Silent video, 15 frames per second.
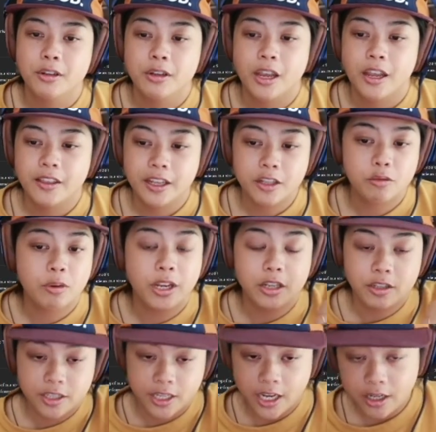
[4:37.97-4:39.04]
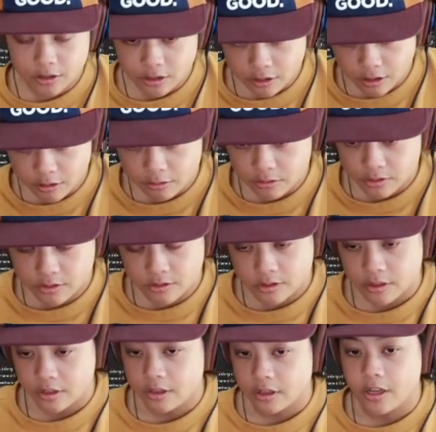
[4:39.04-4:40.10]
And that's why you take good notes
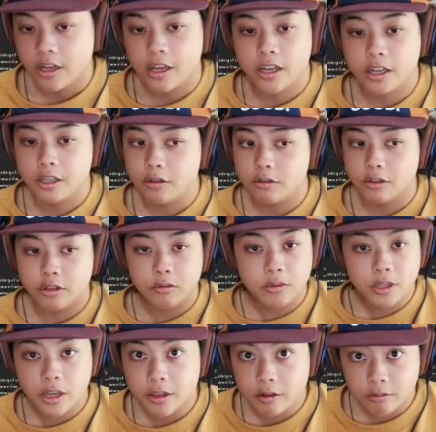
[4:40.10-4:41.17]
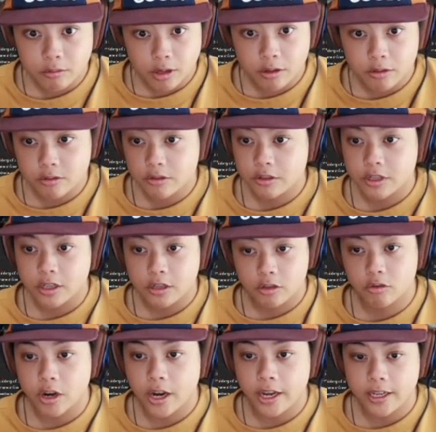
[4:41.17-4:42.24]
and you do another roast and you
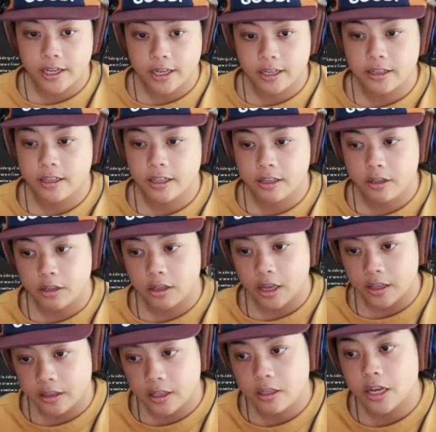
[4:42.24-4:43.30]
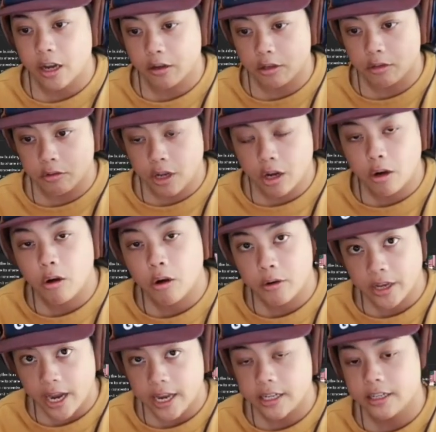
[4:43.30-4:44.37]
try again, and then now you know,
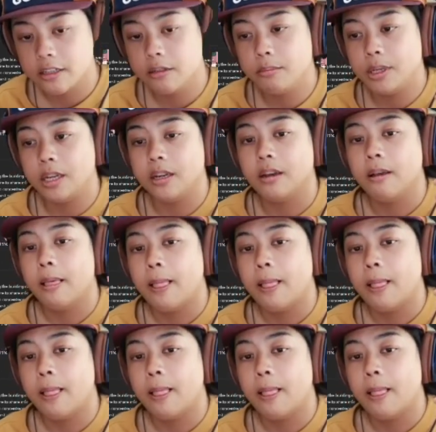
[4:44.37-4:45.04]
okay, I need to be